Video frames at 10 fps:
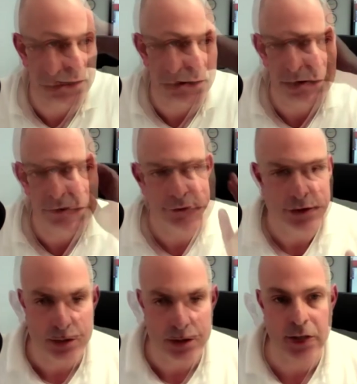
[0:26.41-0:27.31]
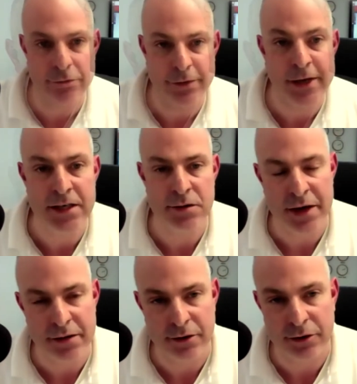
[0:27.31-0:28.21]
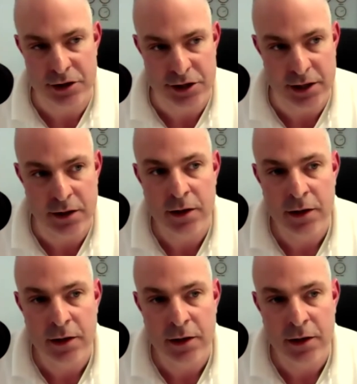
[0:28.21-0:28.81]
Just life in a kind of phase methodology.